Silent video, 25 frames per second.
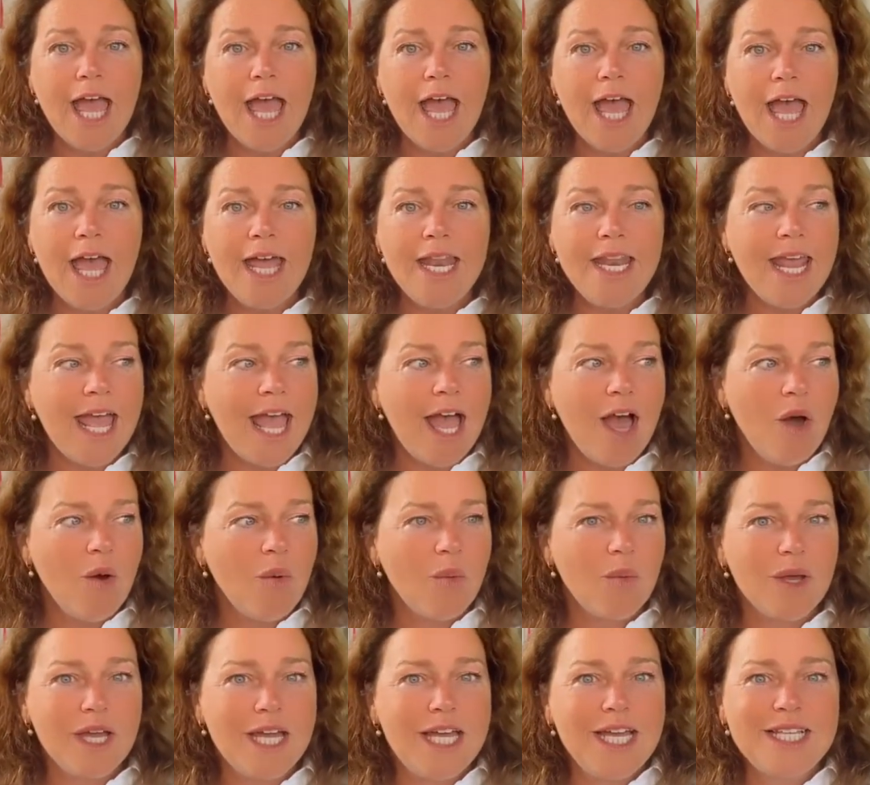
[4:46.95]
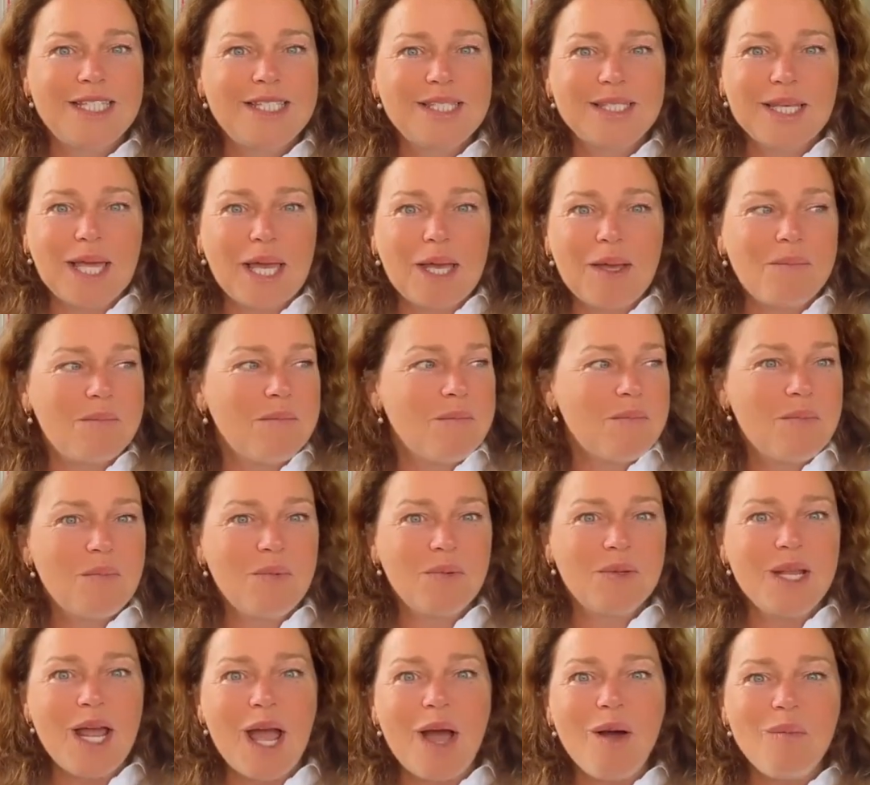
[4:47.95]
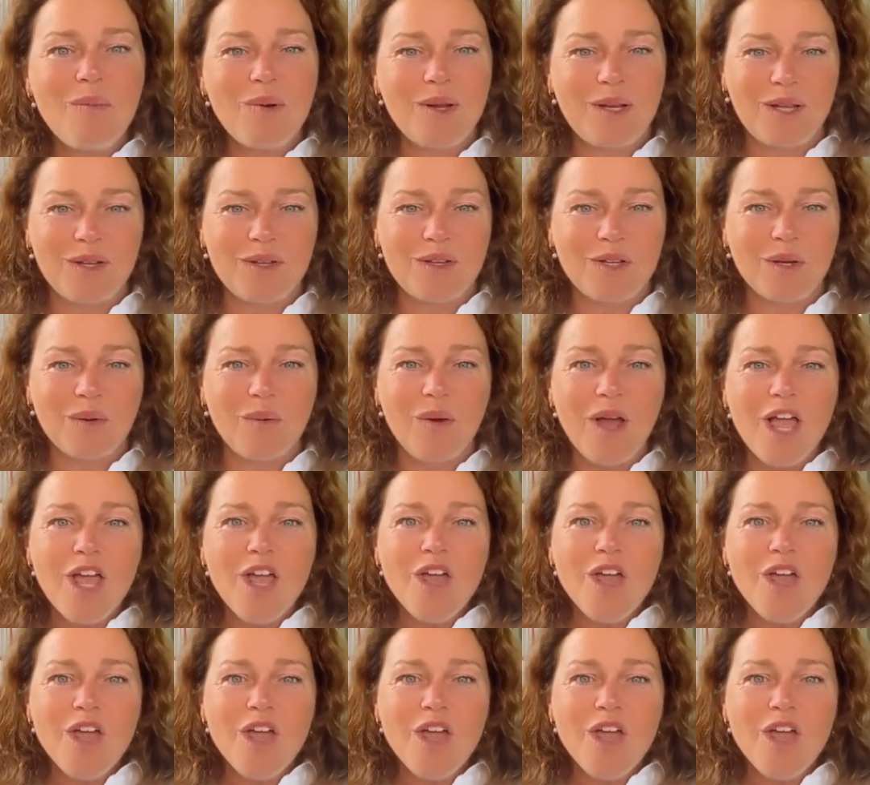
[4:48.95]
And now it's like, well, now what do you do?